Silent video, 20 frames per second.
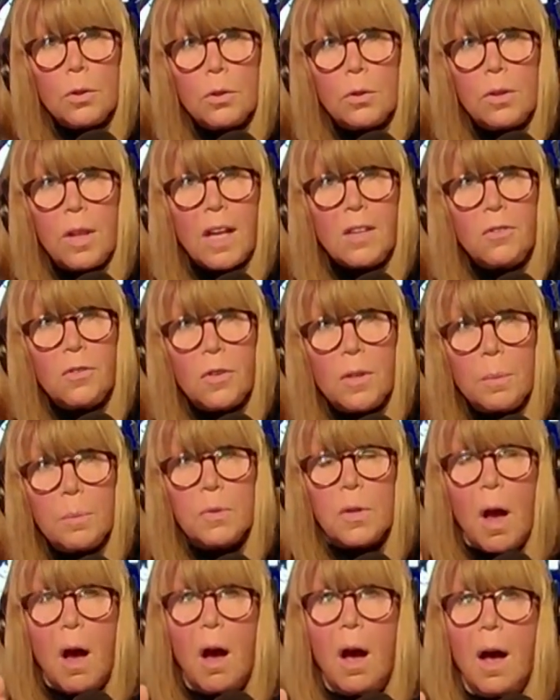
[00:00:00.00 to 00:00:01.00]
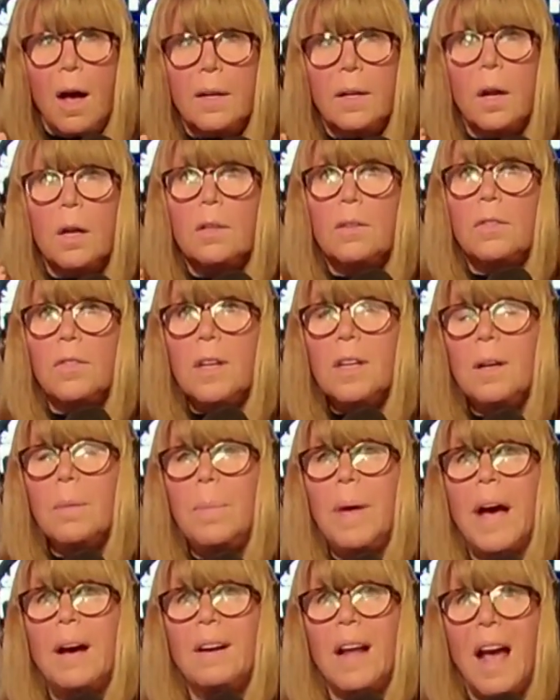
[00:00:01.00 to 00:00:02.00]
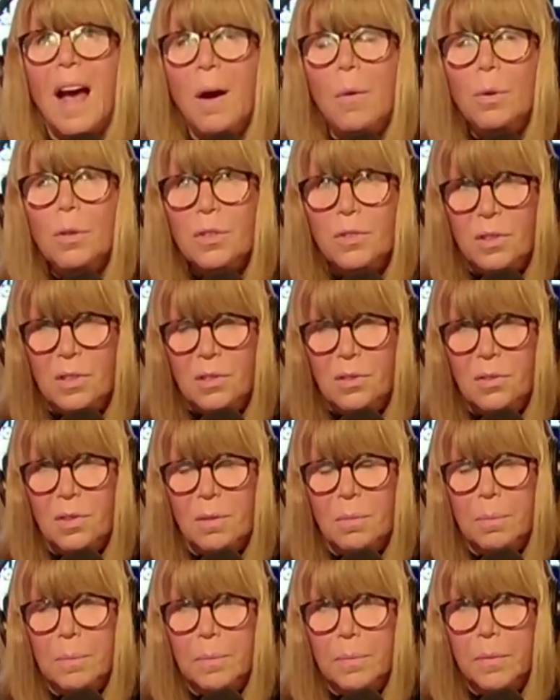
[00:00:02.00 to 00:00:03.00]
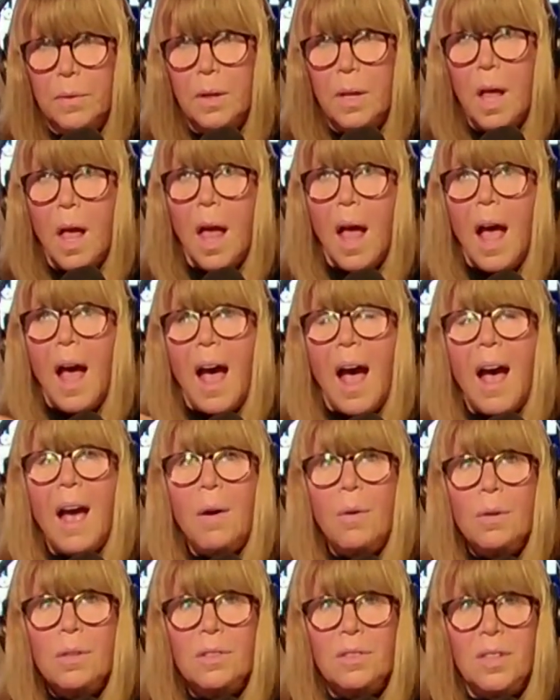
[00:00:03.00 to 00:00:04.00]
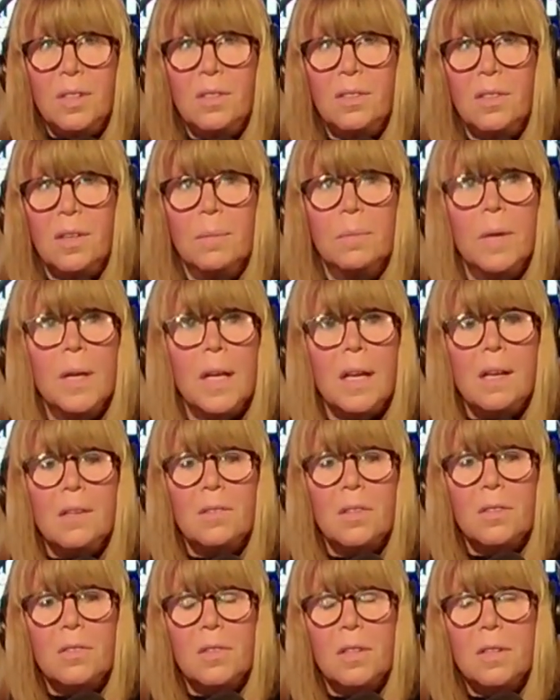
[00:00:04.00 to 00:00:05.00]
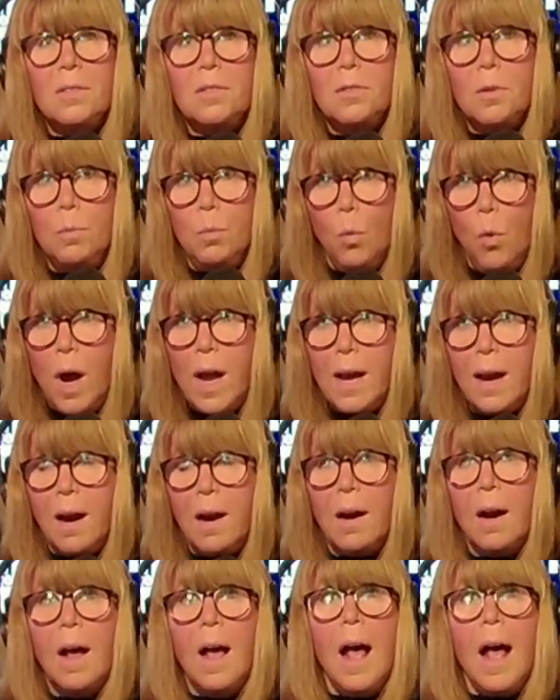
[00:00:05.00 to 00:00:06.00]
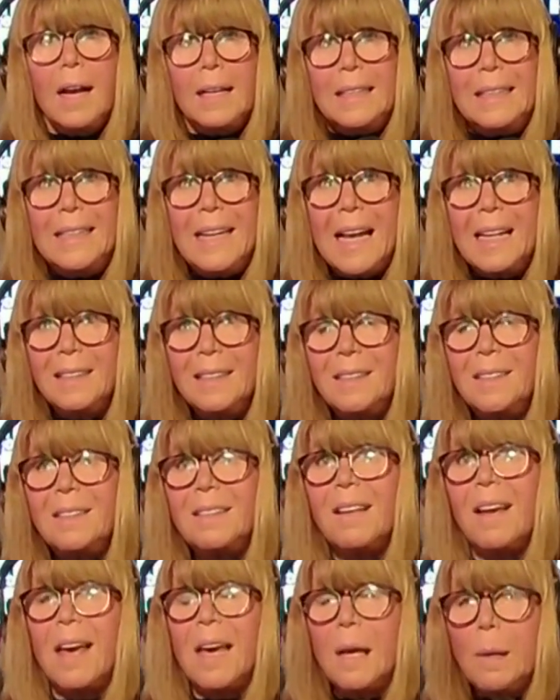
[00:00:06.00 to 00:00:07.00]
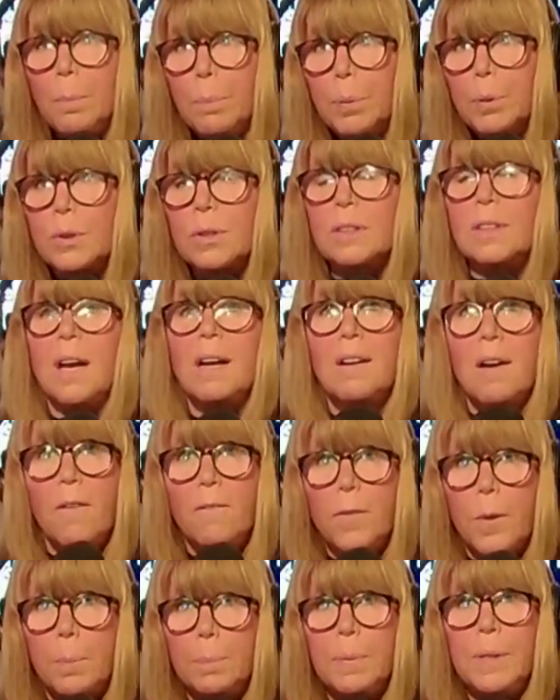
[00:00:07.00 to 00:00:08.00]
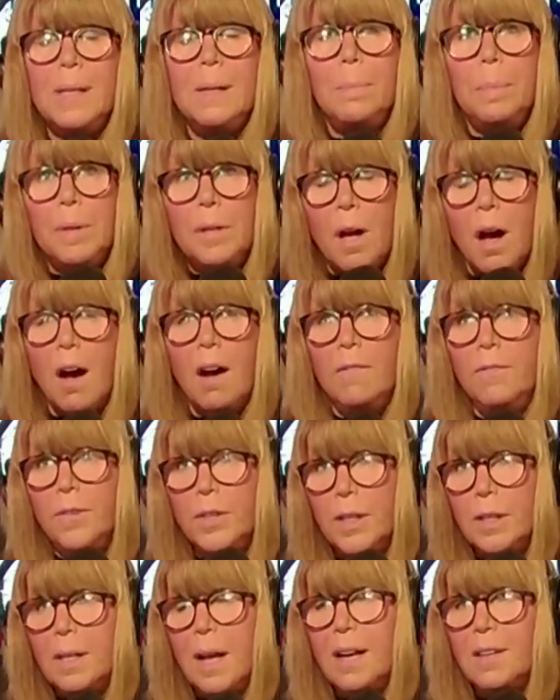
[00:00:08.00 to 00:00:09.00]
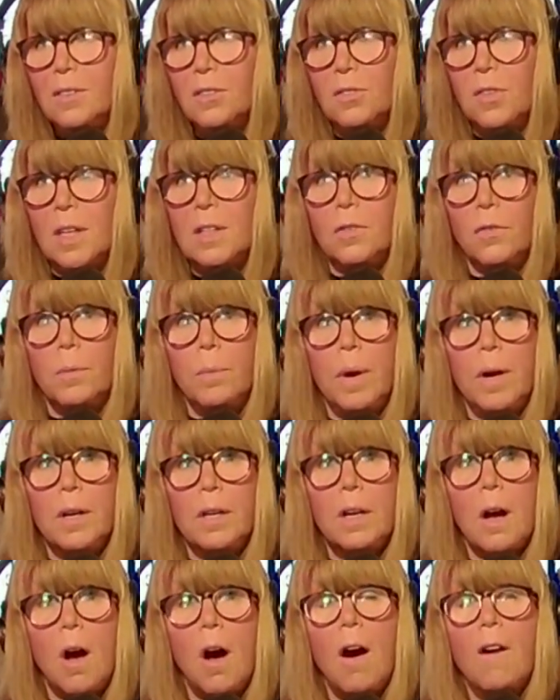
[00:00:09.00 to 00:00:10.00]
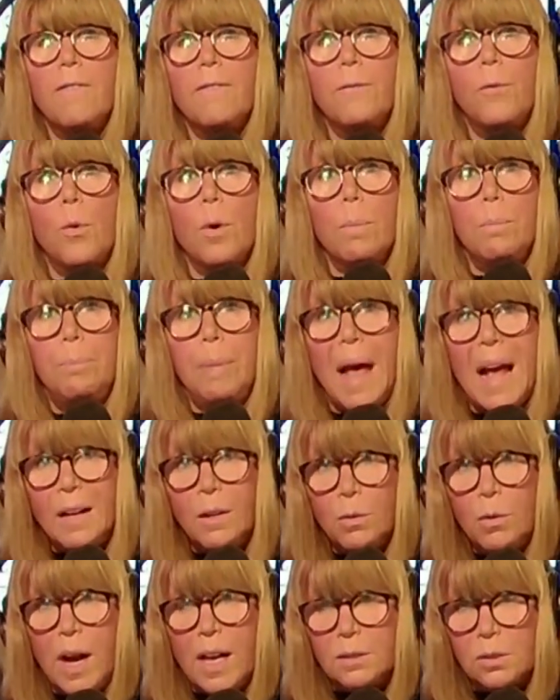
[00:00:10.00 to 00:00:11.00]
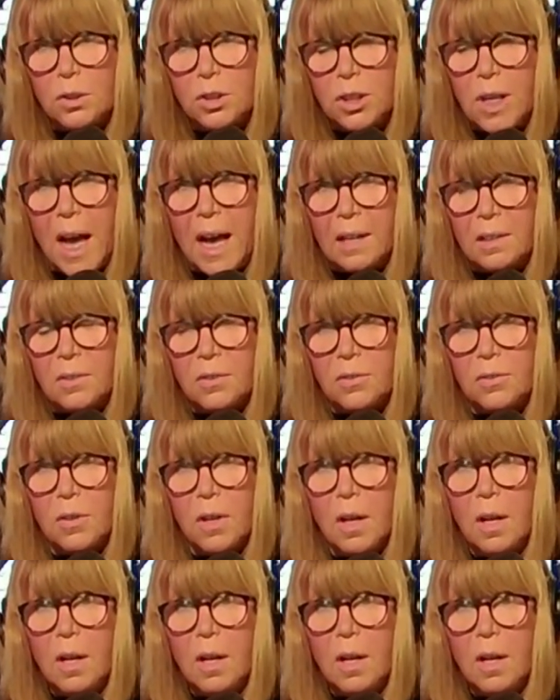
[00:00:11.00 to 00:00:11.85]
that seems odd. Think about our system. Our system is a system where 98% of the people of the United States of America are for background checks.